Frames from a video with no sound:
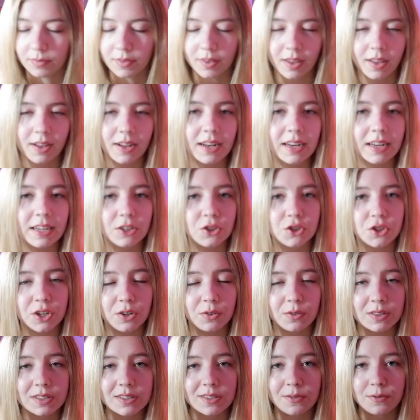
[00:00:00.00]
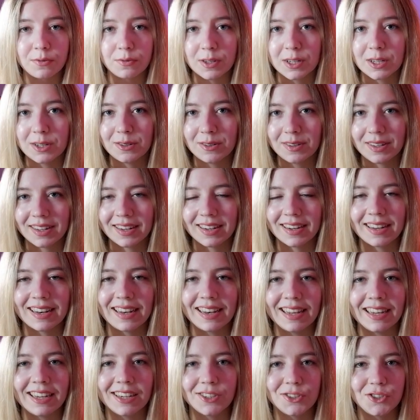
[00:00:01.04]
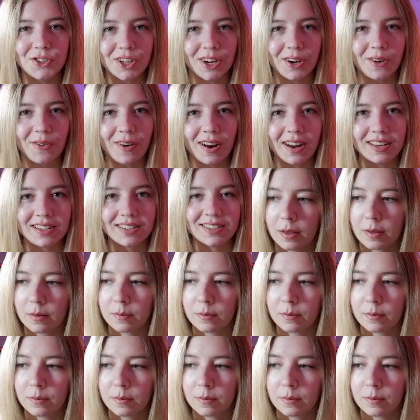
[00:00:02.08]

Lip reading: Click Generative Fill and click Generate.